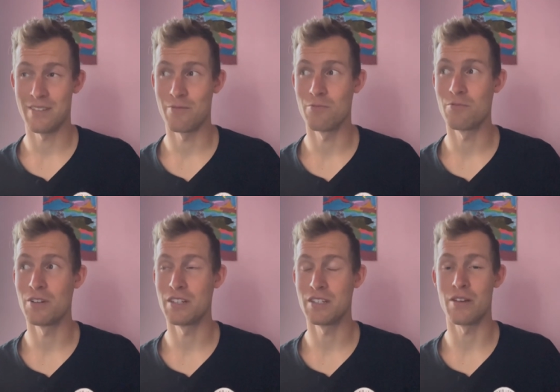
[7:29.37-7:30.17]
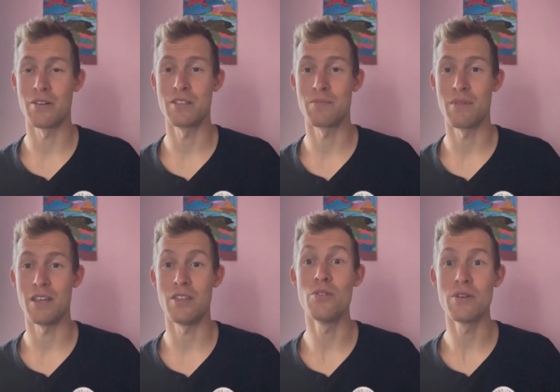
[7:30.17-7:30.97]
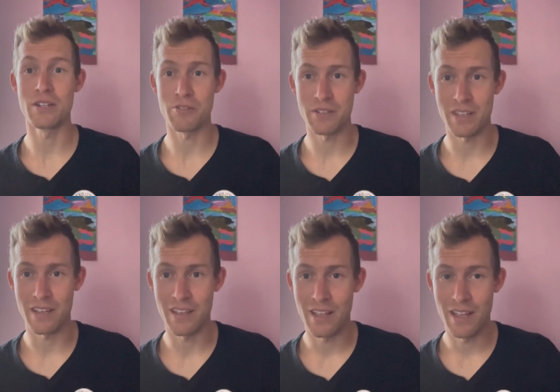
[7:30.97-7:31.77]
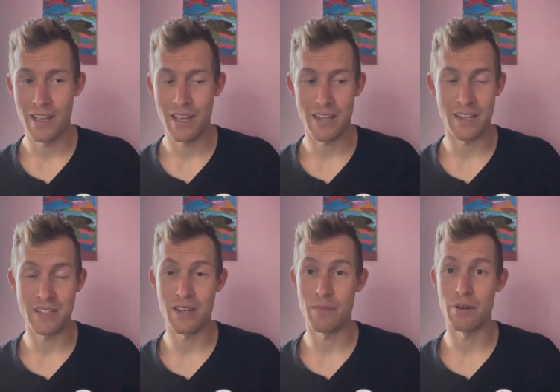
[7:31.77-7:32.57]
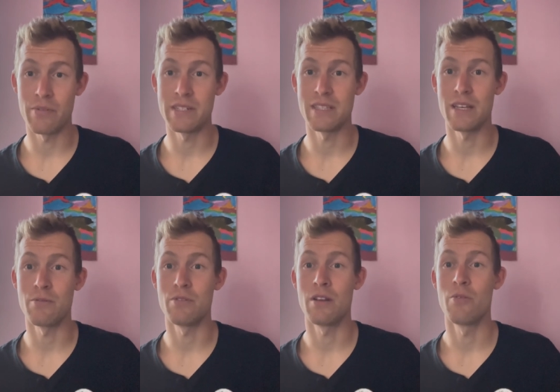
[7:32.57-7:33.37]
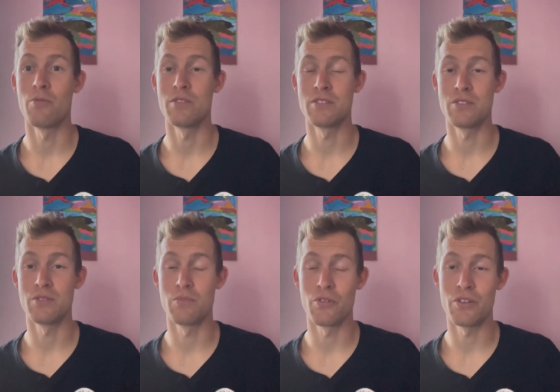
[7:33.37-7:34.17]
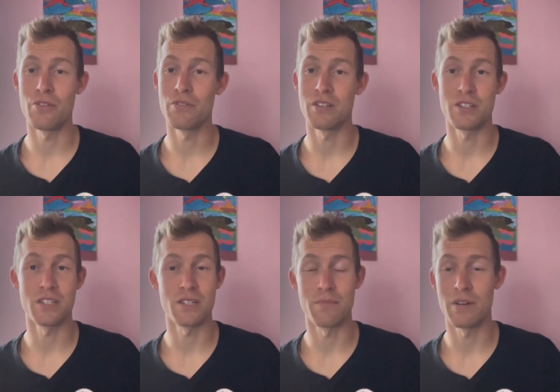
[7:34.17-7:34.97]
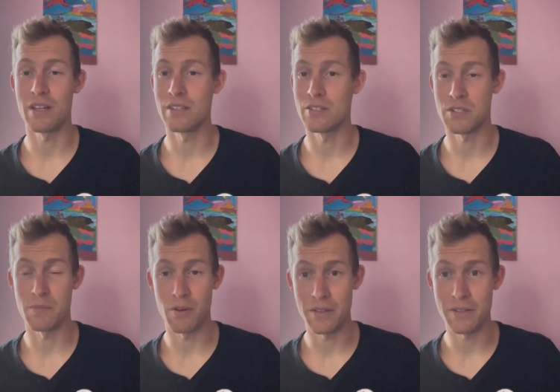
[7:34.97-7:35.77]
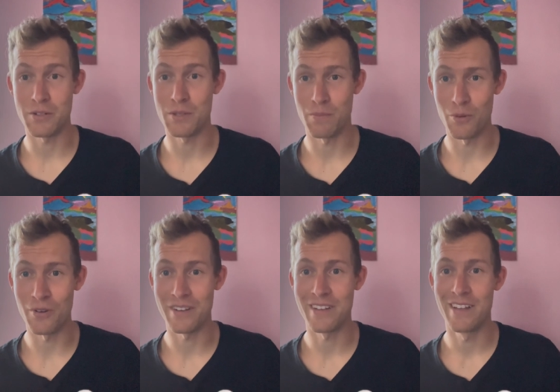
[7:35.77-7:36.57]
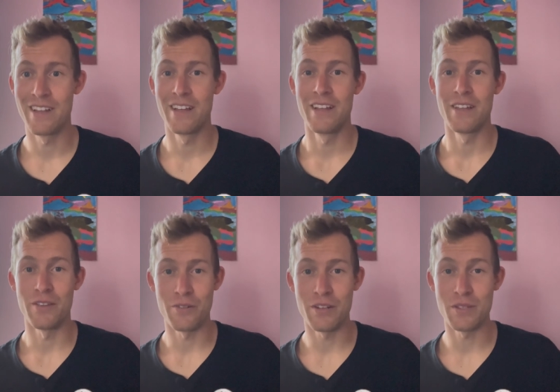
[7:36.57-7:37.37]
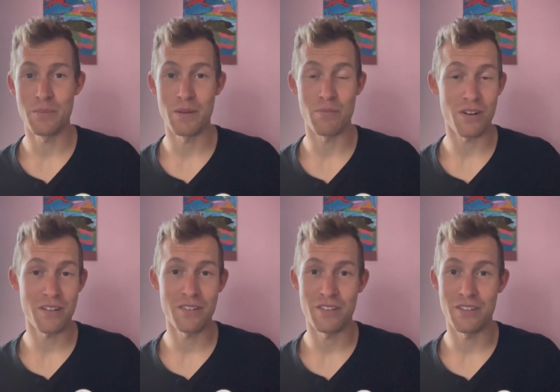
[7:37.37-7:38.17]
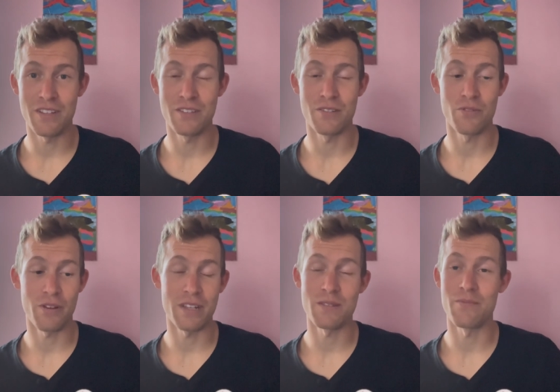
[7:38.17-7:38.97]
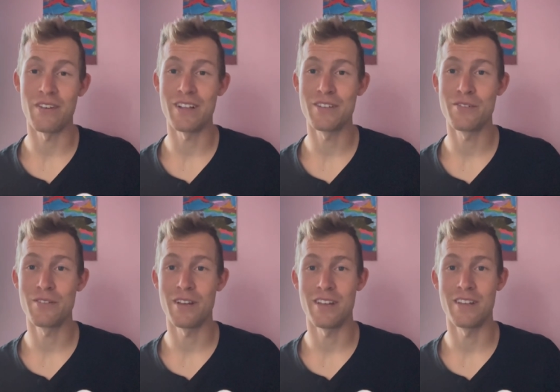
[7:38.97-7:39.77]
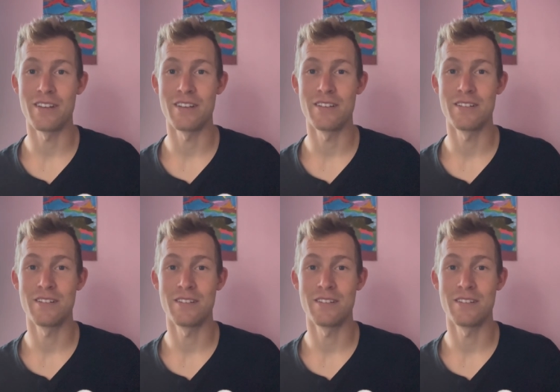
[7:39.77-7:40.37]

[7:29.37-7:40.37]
what is going to make you interesting and that's going to be the reason they would want to support you and not just somebody else or some other sport. You need to be a product, you need to create some value and uh,